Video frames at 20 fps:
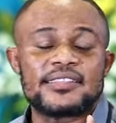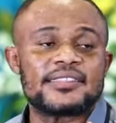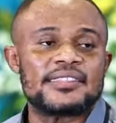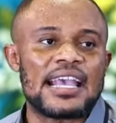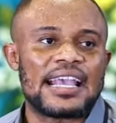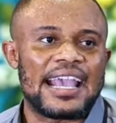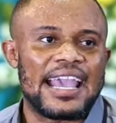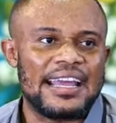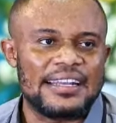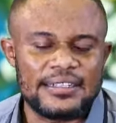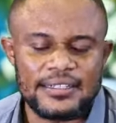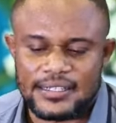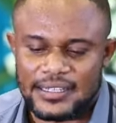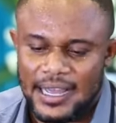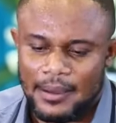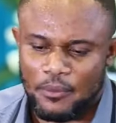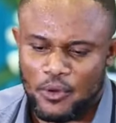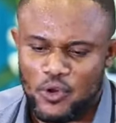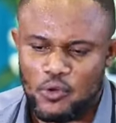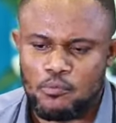The
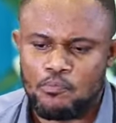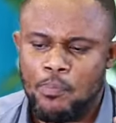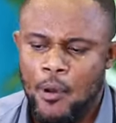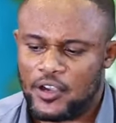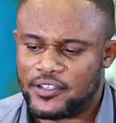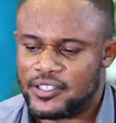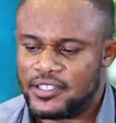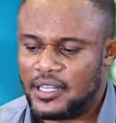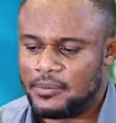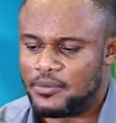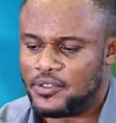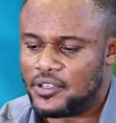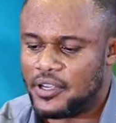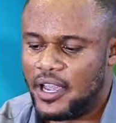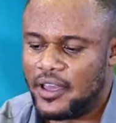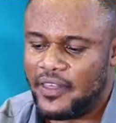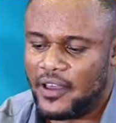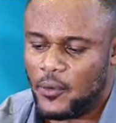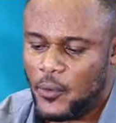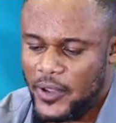second, I'm going to box them
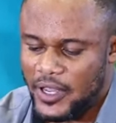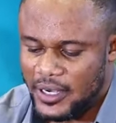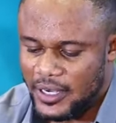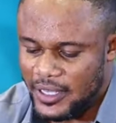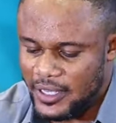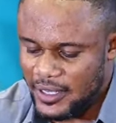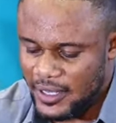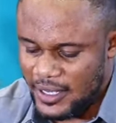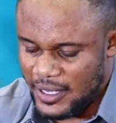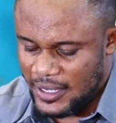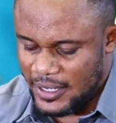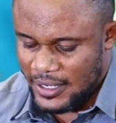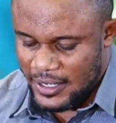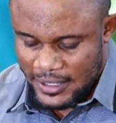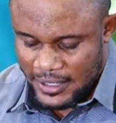together quickly.